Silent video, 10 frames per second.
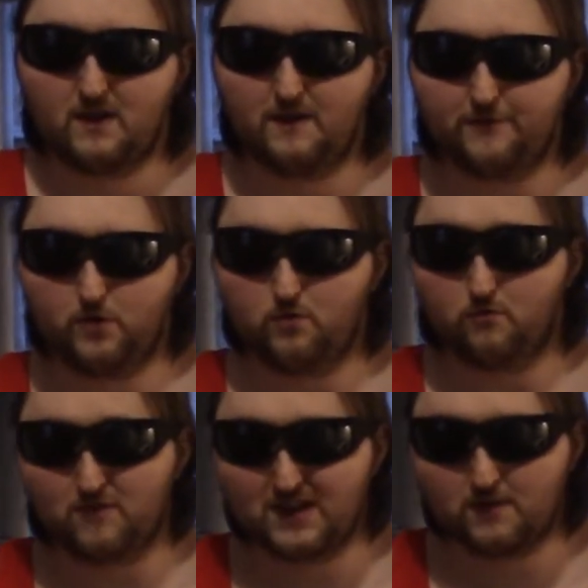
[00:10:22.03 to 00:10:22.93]
If you
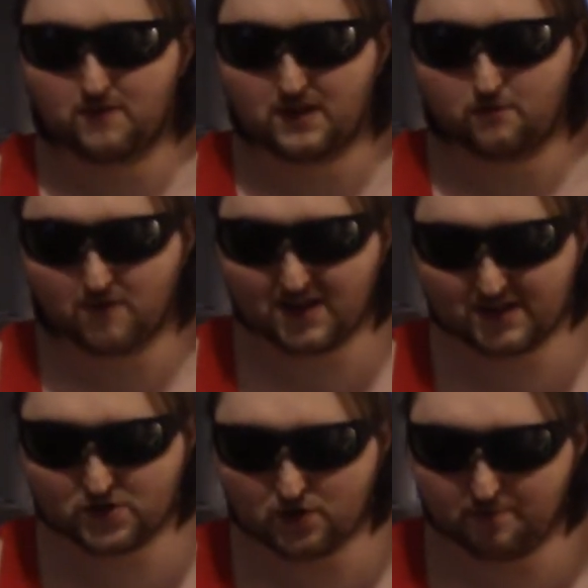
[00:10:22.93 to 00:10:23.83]

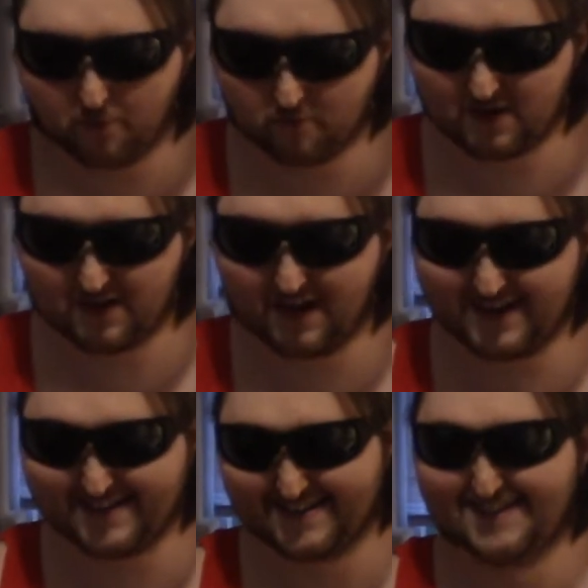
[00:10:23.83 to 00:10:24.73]
really, triple really
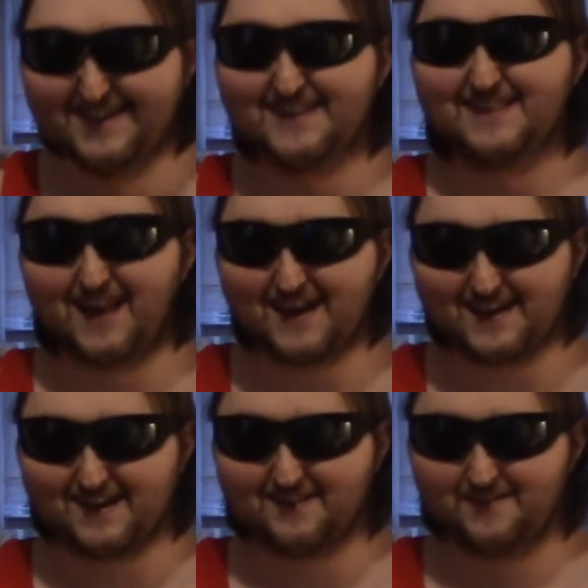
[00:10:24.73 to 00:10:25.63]
like
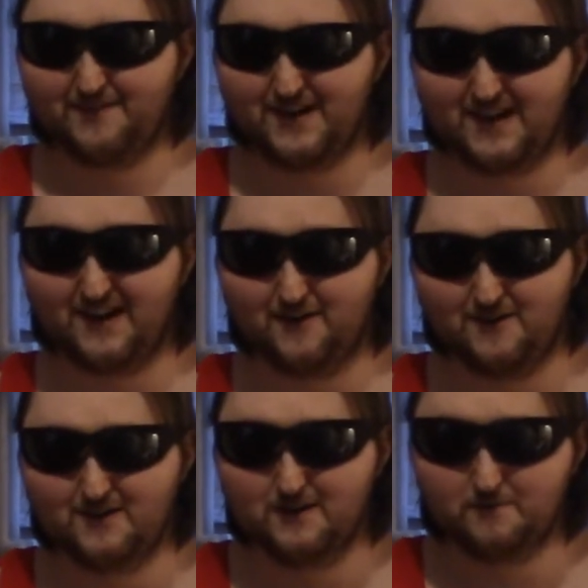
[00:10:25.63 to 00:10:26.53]
the video,
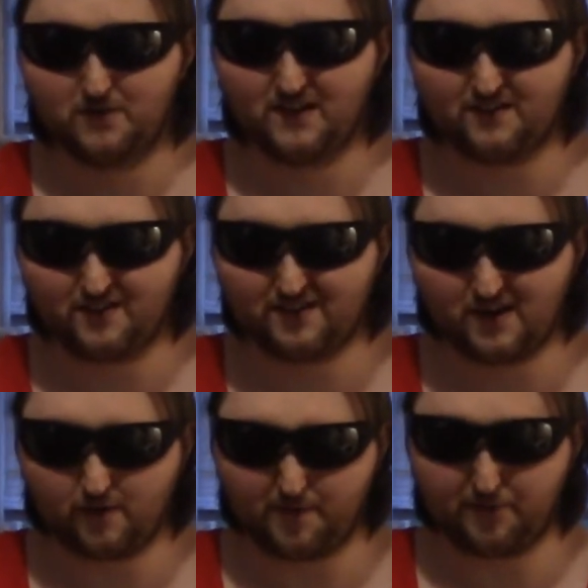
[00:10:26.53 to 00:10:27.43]
please
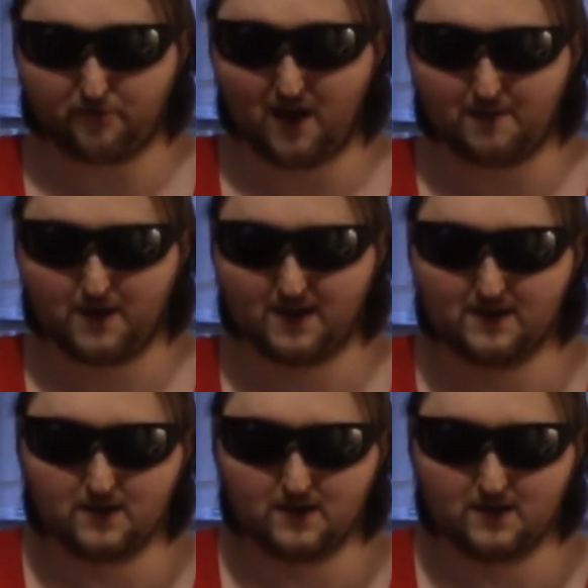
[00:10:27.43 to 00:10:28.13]
consider subscribing.